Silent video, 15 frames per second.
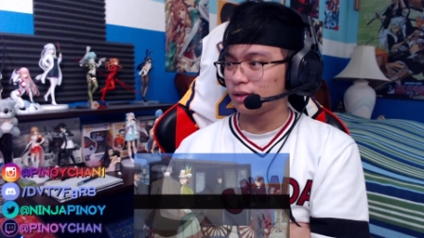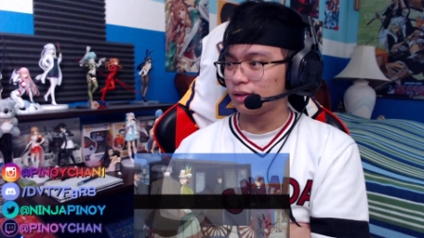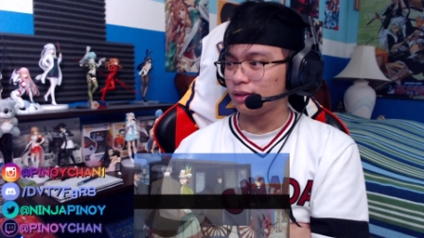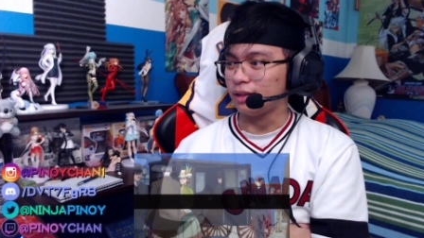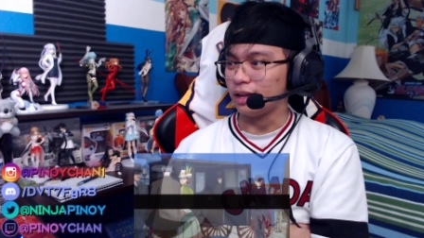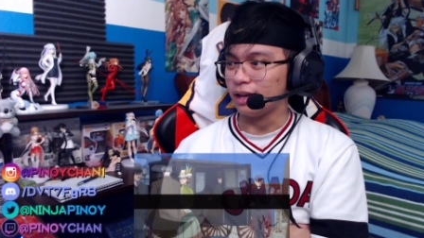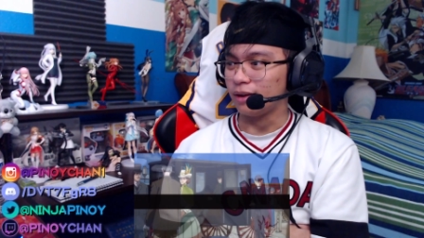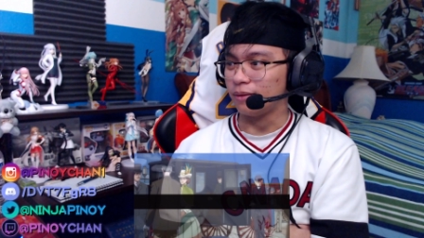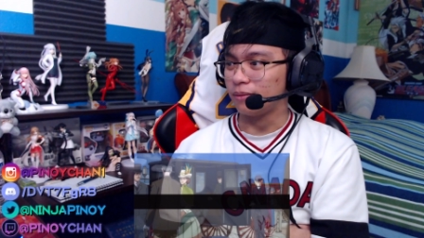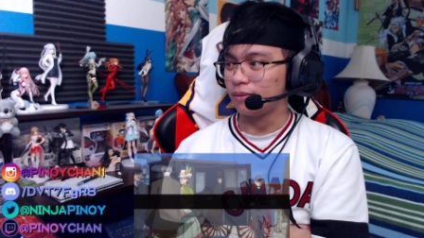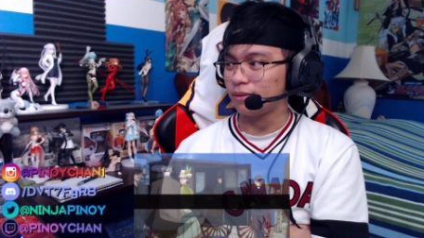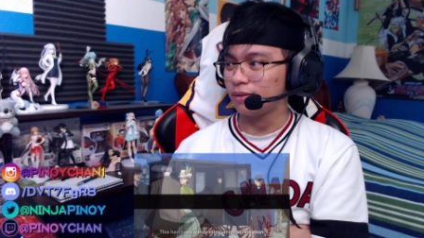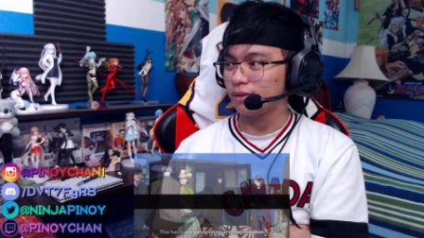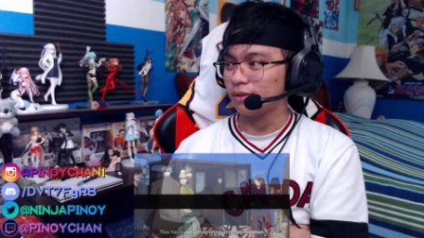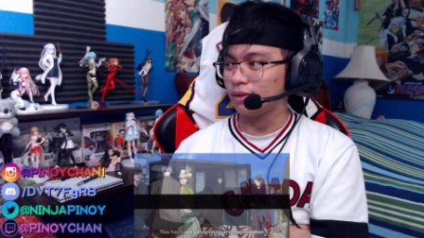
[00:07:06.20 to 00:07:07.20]
Damn.
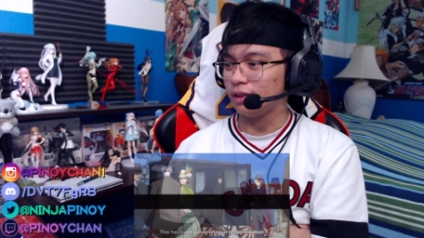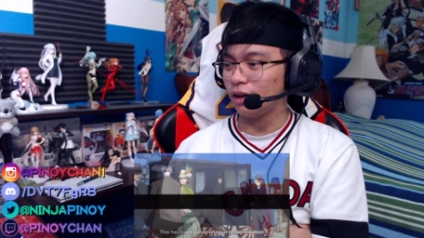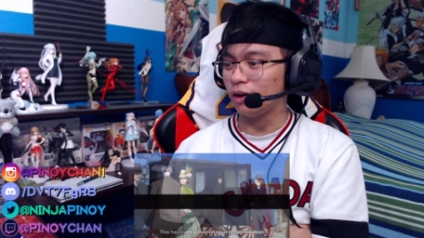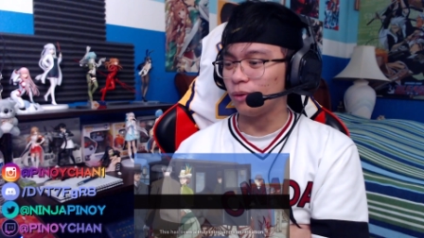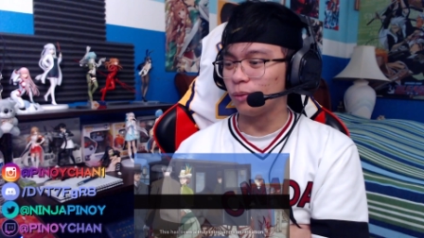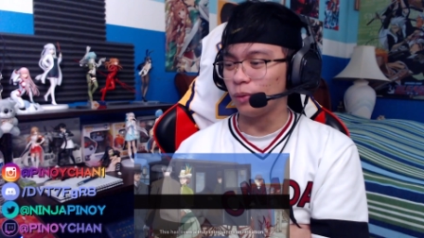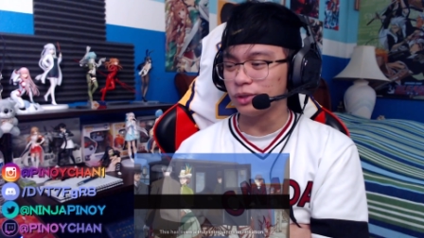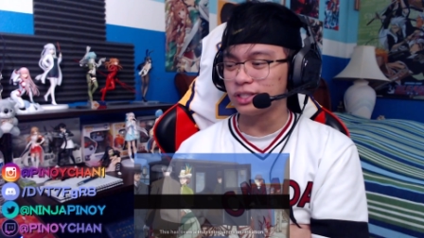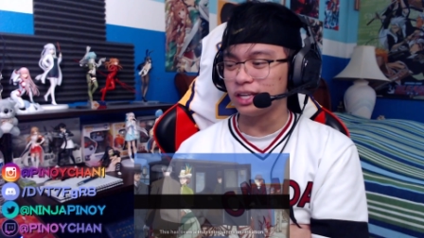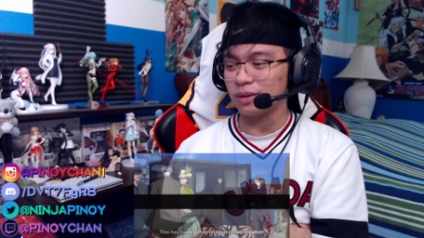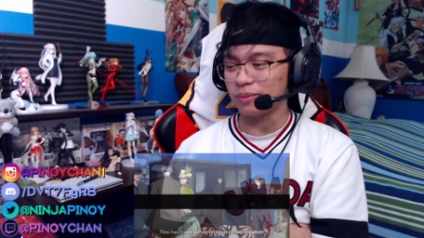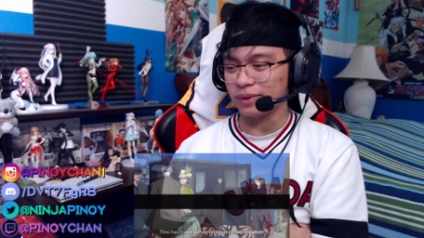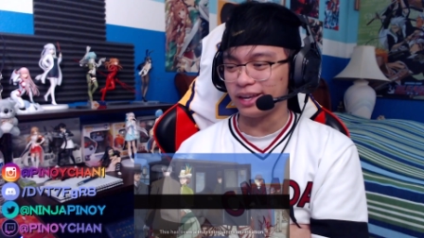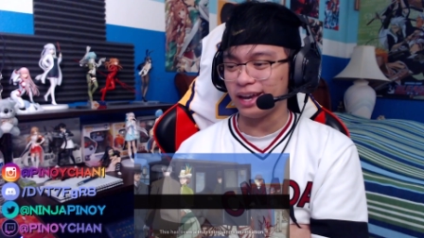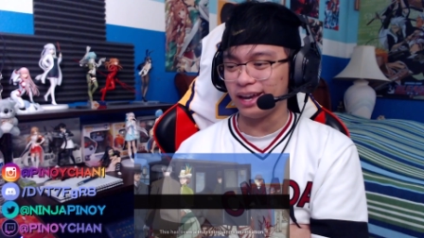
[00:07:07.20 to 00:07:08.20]
we'll see
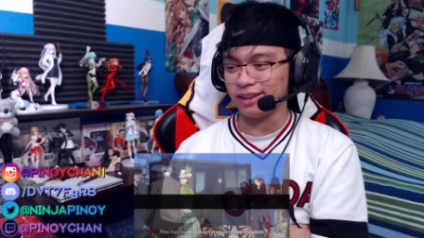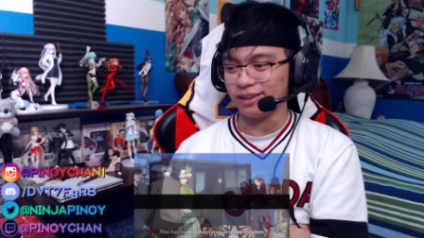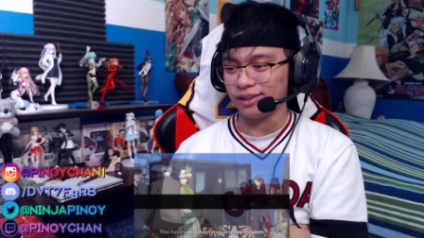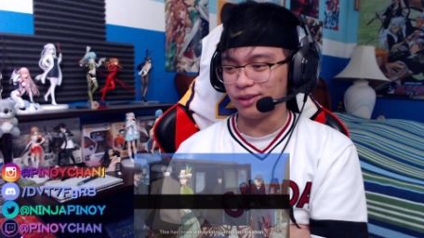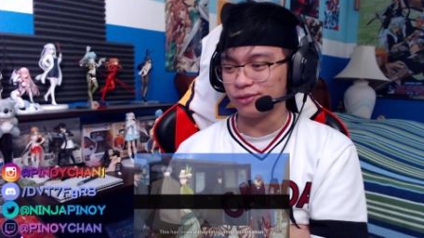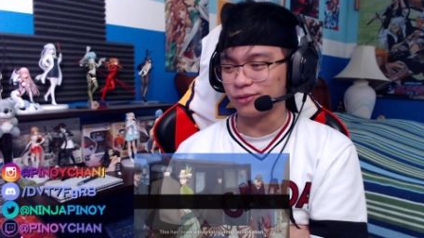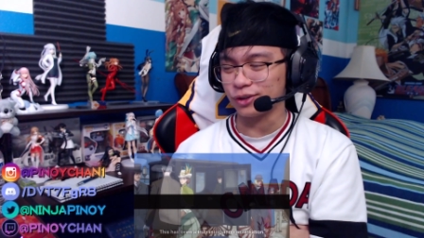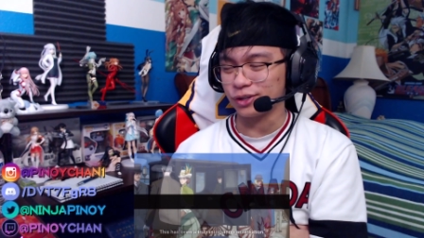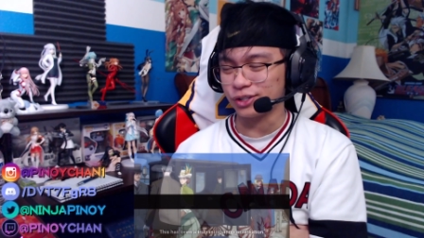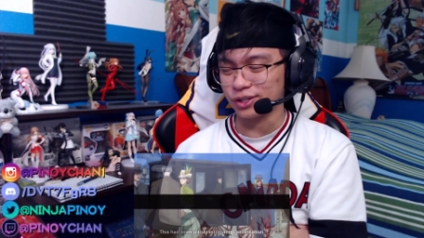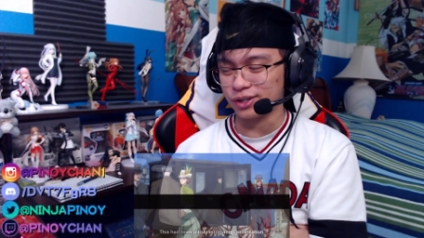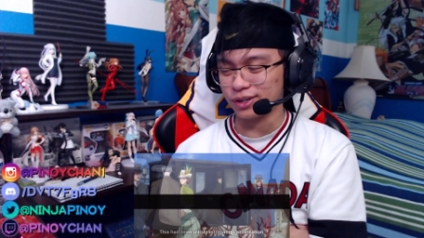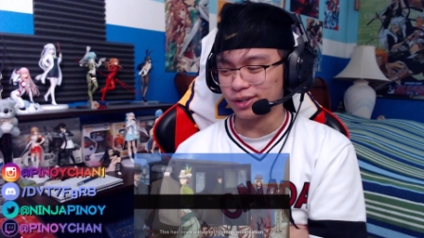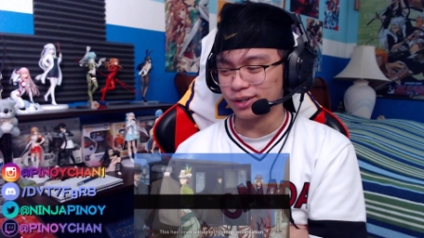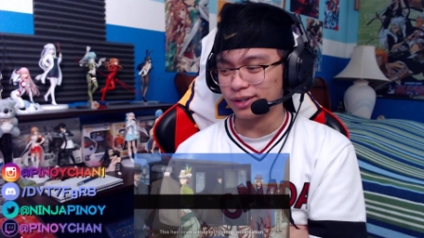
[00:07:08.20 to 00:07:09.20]
him again, dude, for
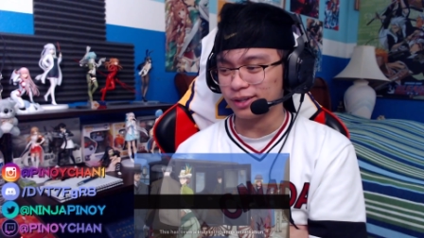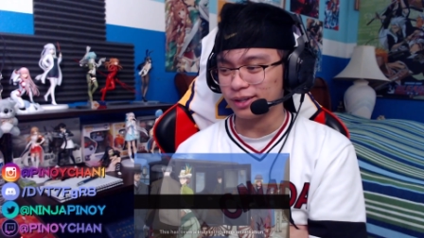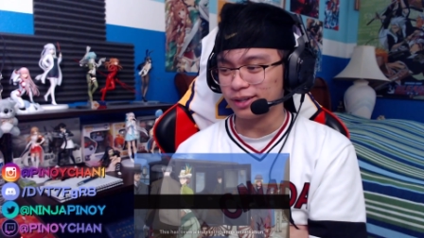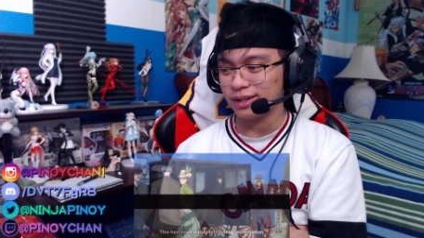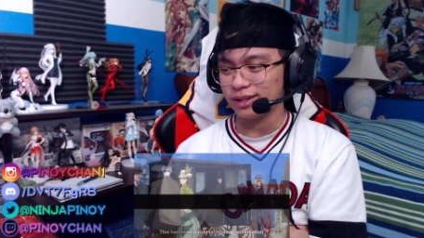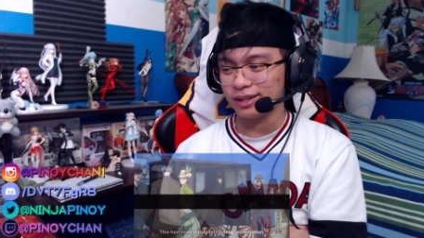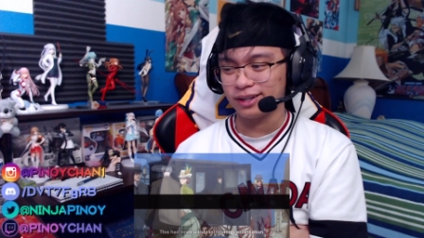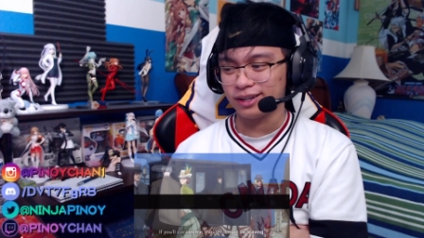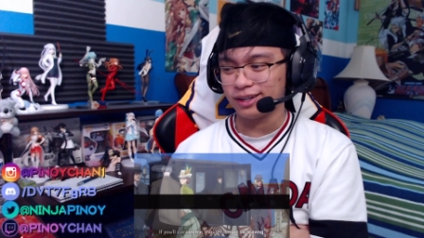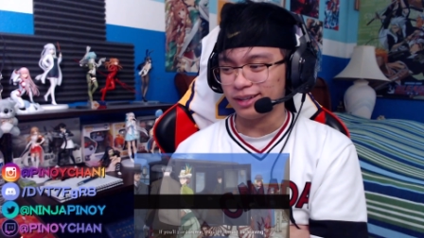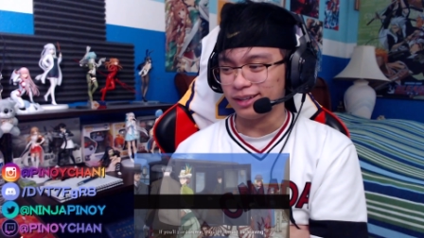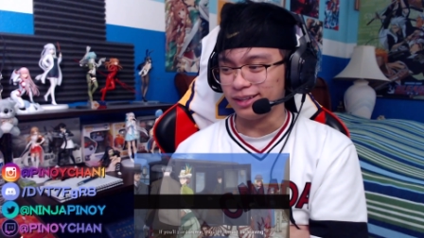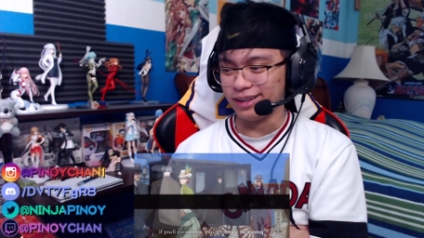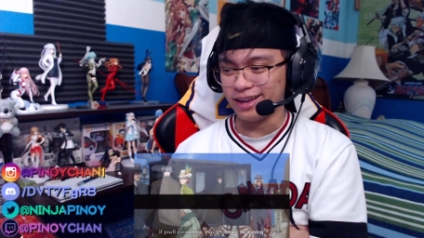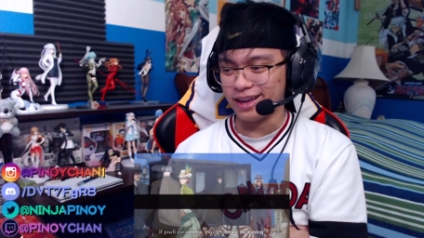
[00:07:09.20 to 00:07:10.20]
sure.
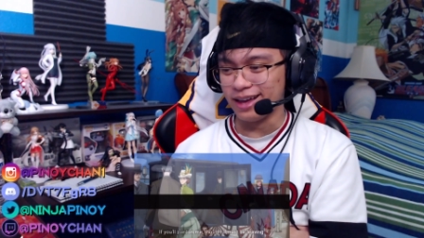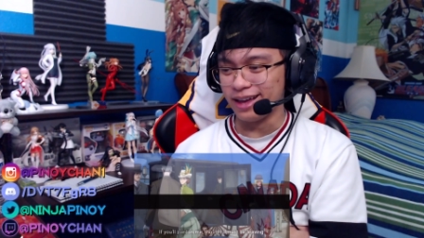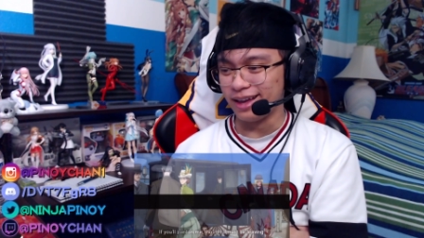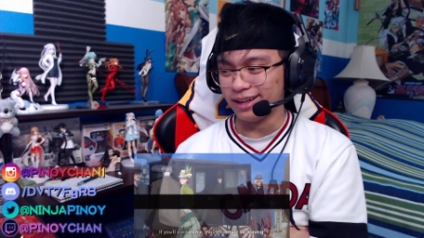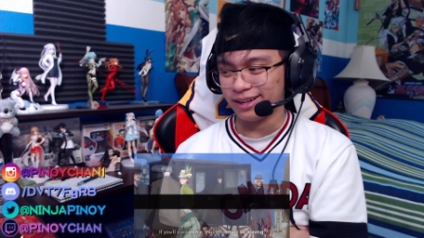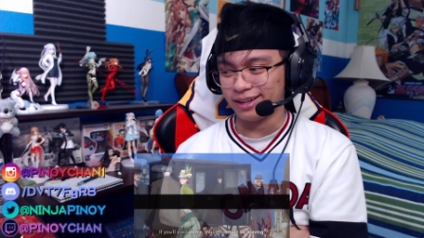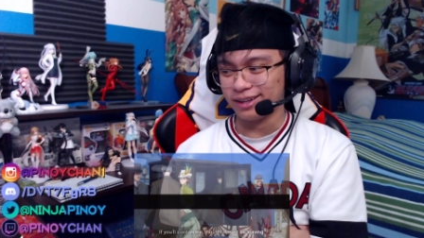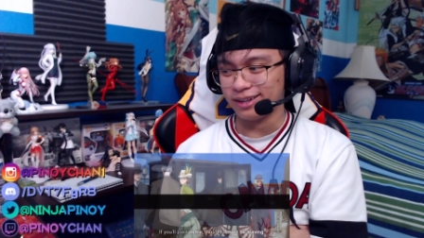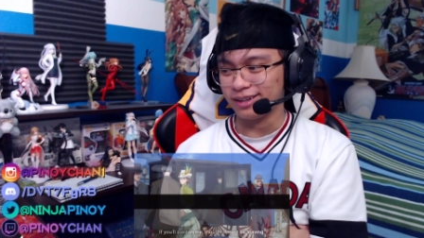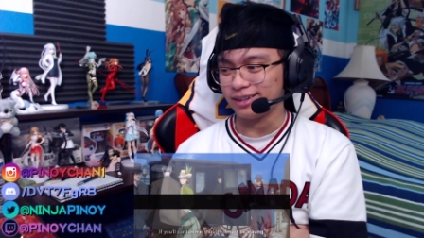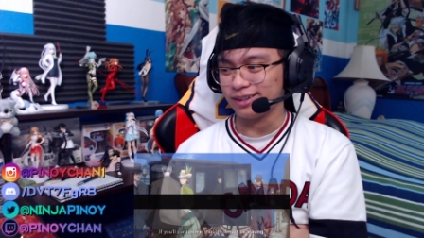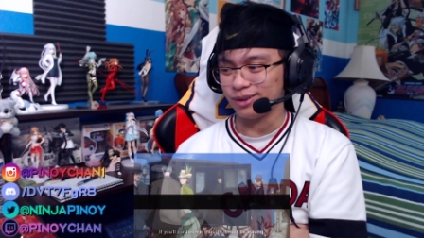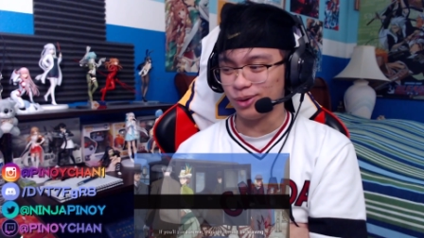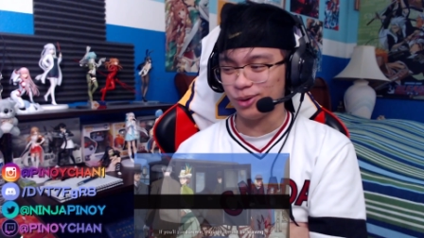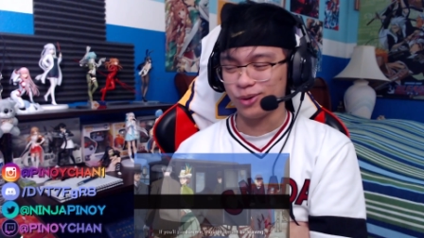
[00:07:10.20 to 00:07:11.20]
Yeah.
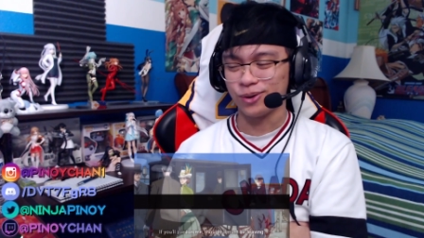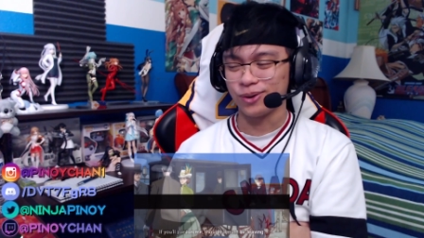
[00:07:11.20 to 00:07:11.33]
Ooh.